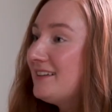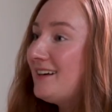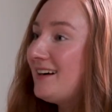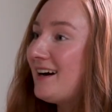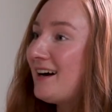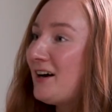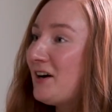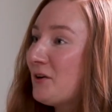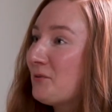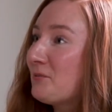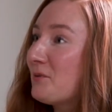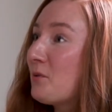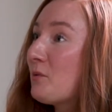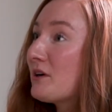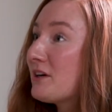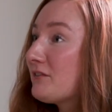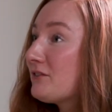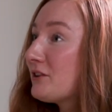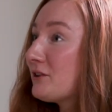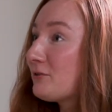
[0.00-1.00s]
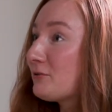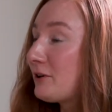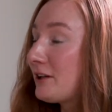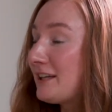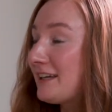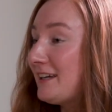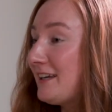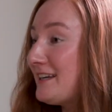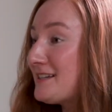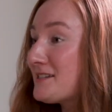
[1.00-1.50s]
One of the
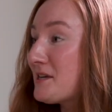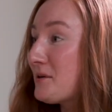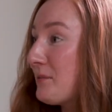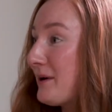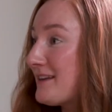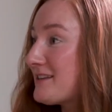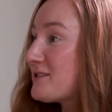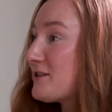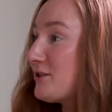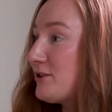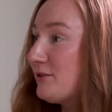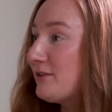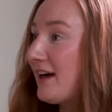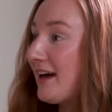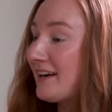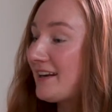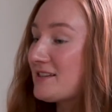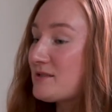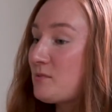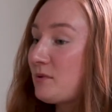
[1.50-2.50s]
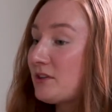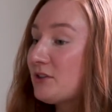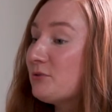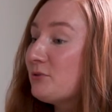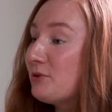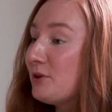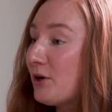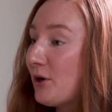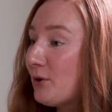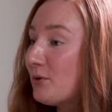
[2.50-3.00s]
really easy ways to do that is when
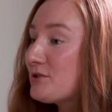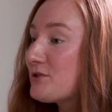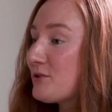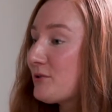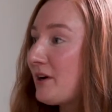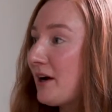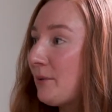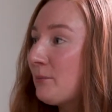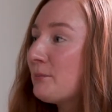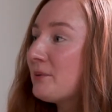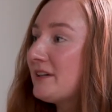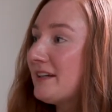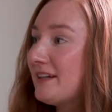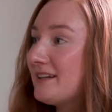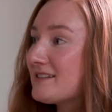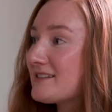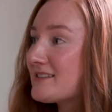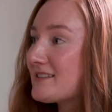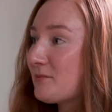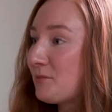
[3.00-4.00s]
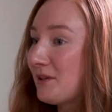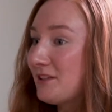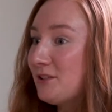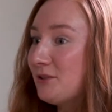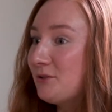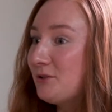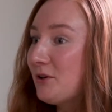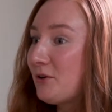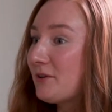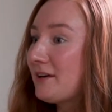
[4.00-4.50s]
you go to companies, when
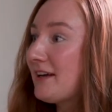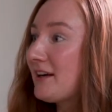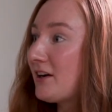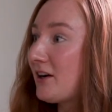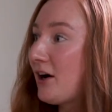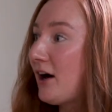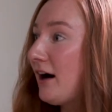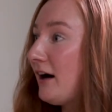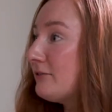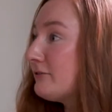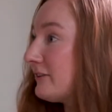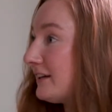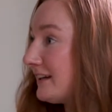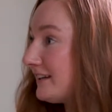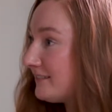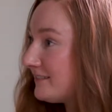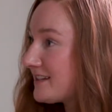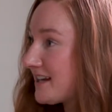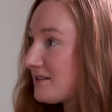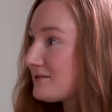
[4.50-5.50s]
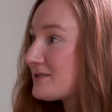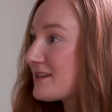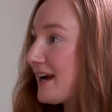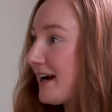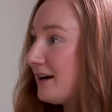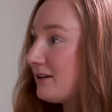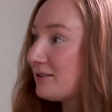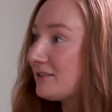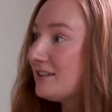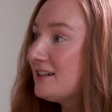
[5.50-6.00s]
you go to get a coffee
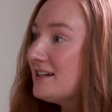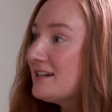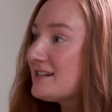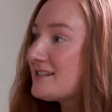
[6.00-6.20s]
downtown,